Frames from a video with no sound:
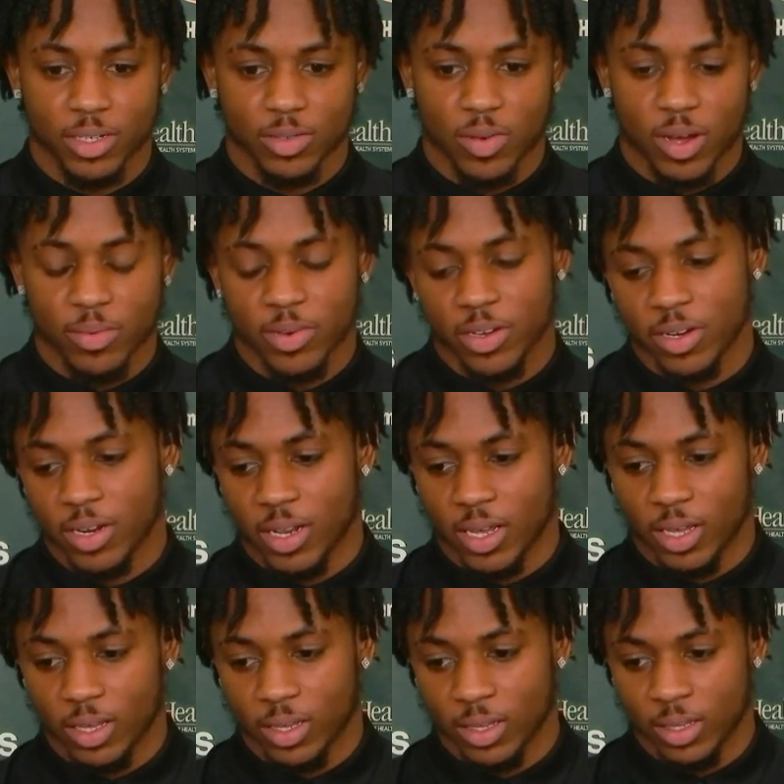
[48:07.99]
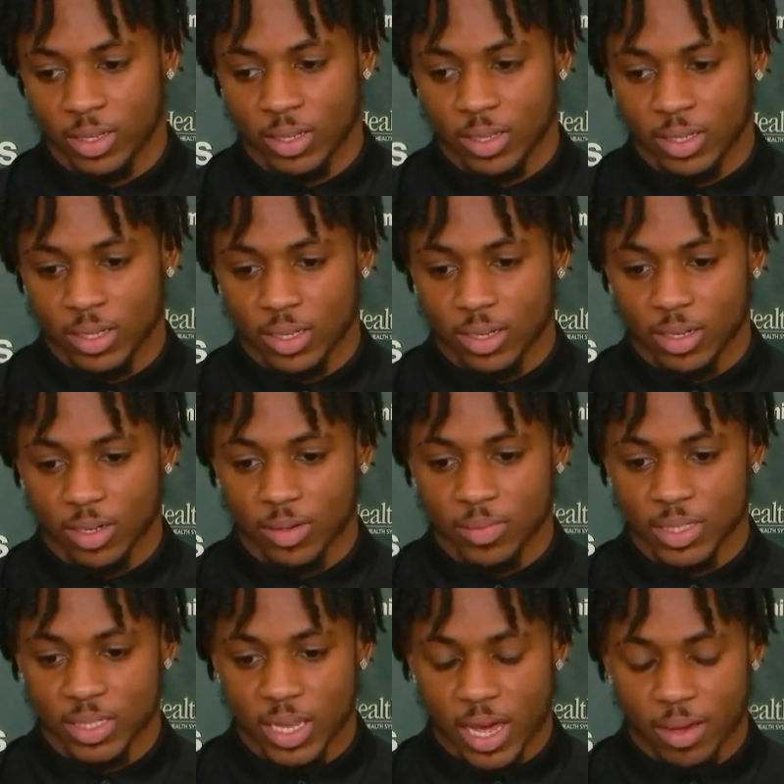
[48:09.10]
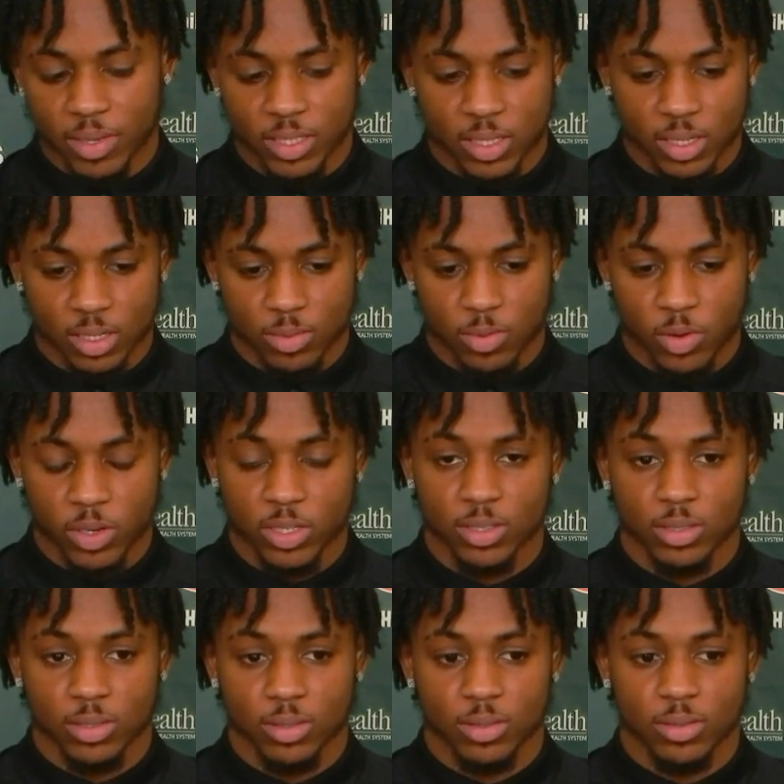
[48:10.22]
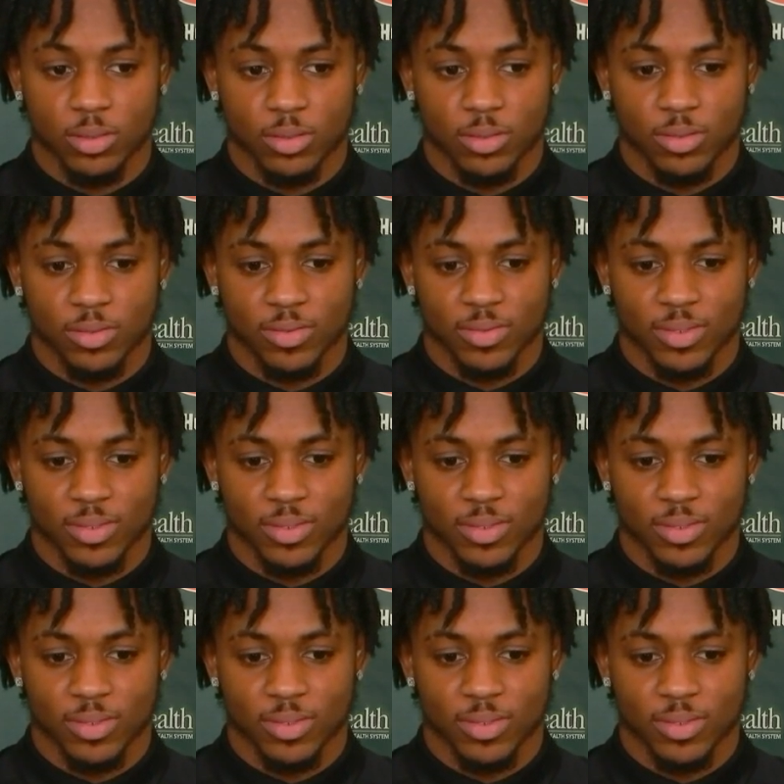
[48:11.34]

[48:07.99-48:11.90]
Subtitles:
That's why I'm here today. It's gotten me to this point, so